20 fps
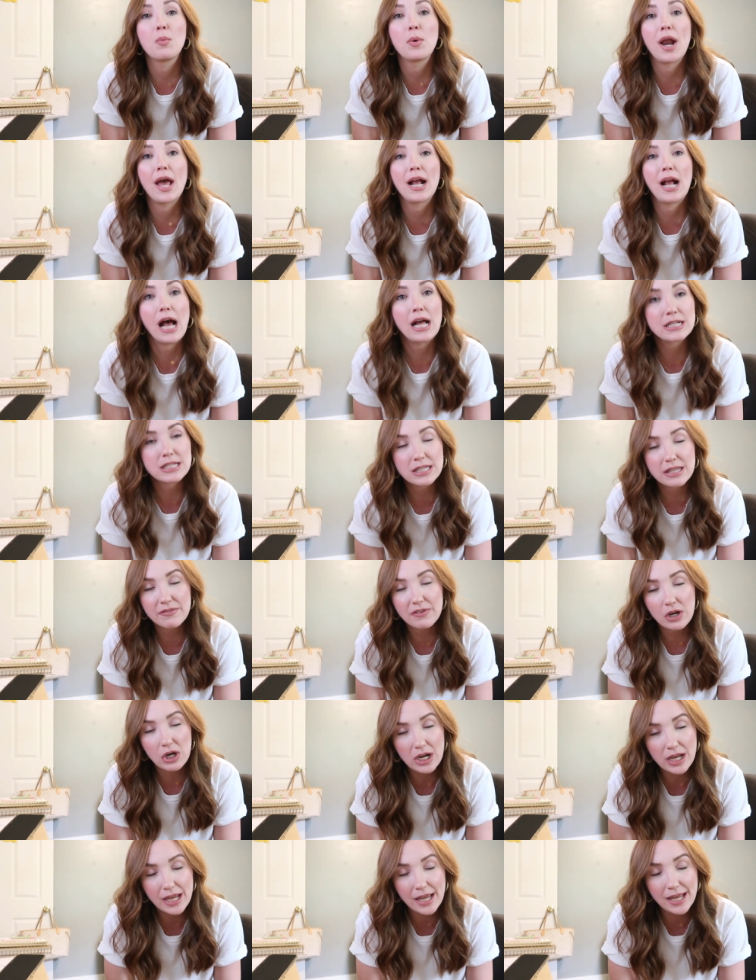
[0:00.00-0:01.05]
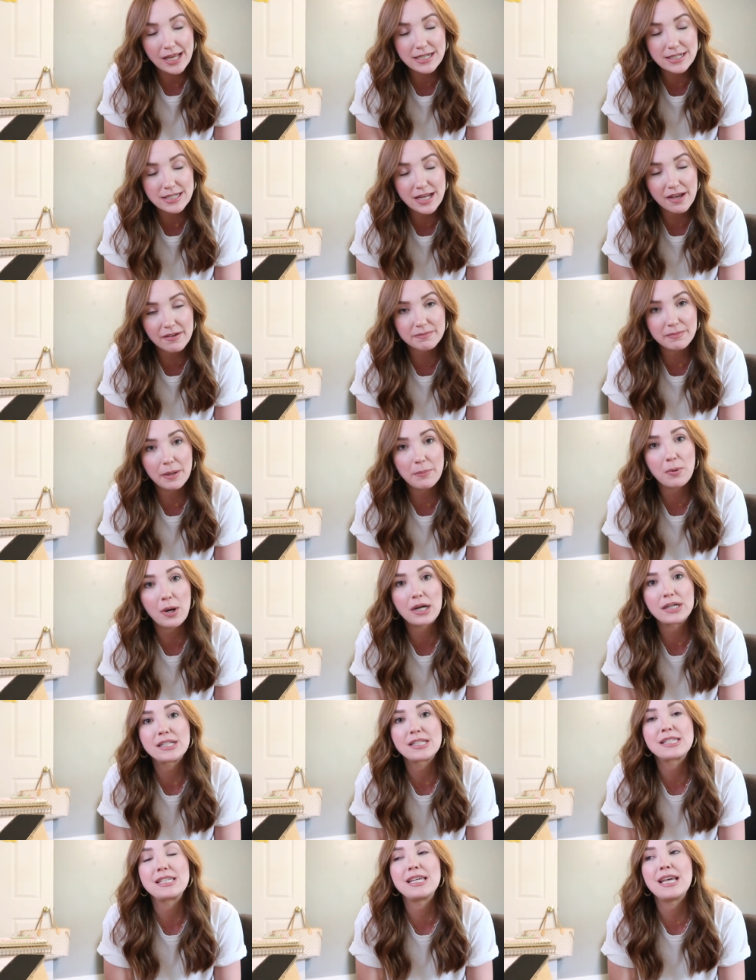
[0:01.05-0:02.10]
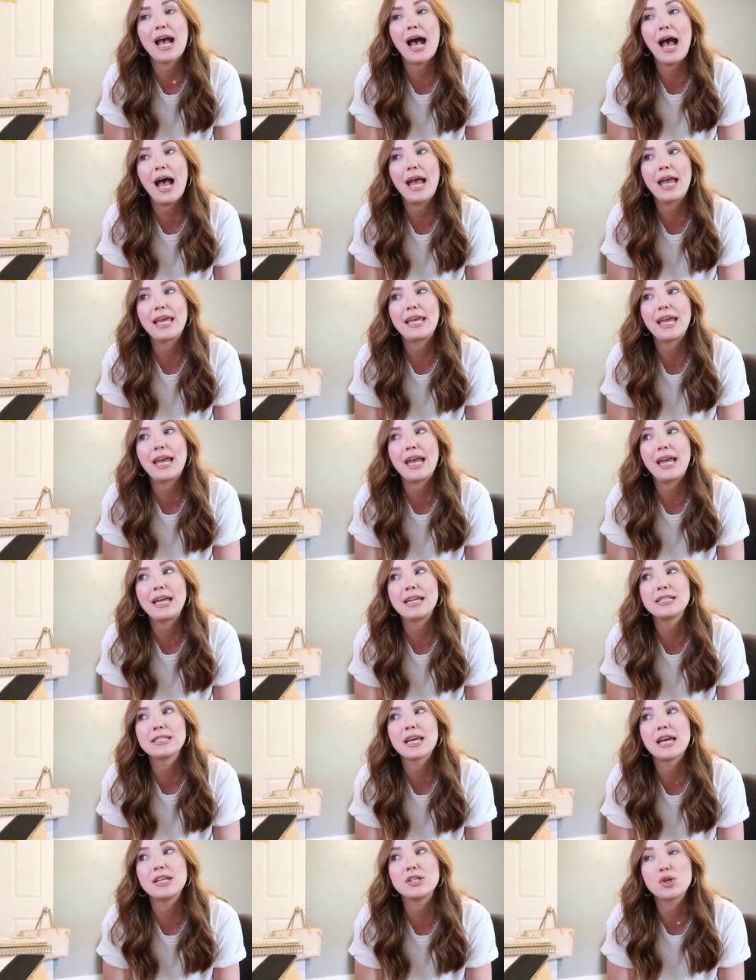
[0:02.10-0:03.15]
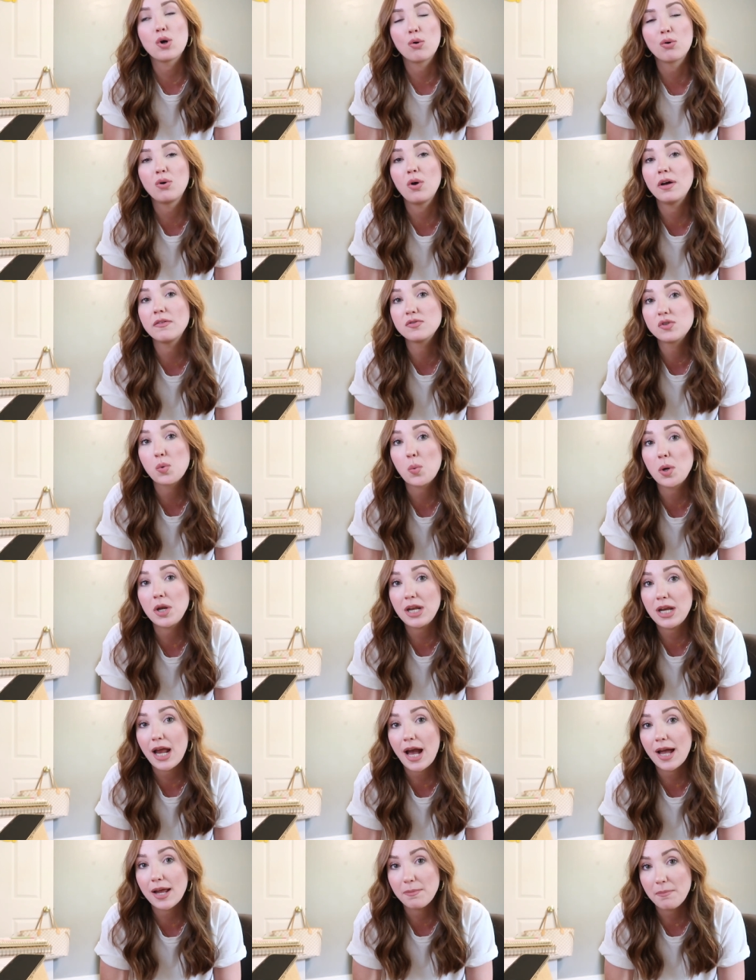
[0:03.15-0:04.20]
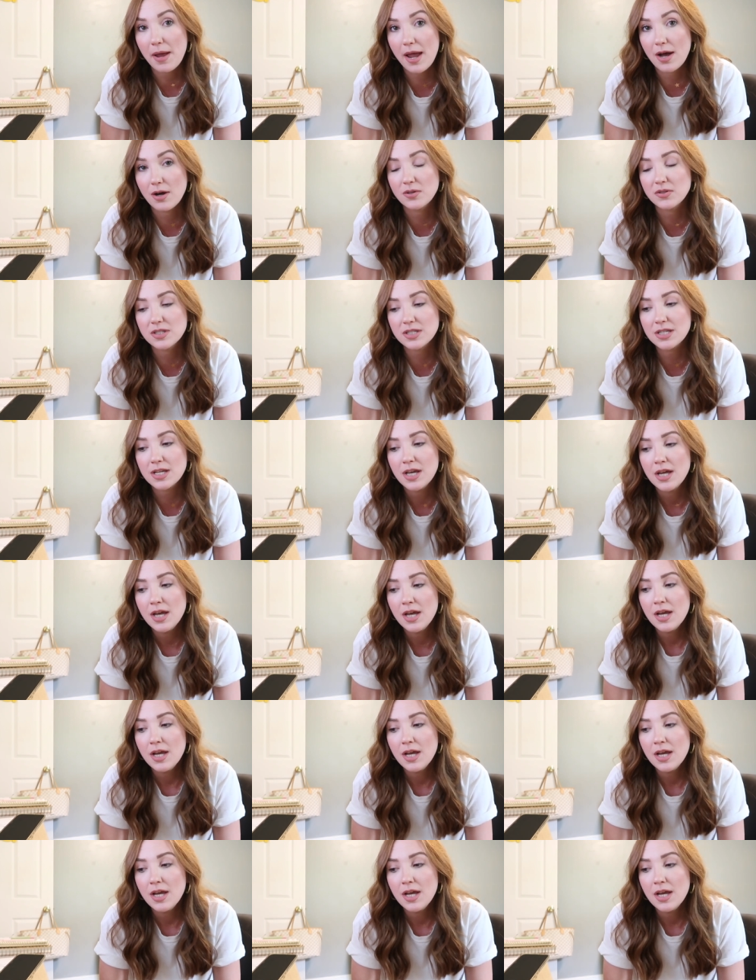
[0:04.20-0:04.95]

when I got to the very end of my pregnancy, I gained a total of 29 pounds.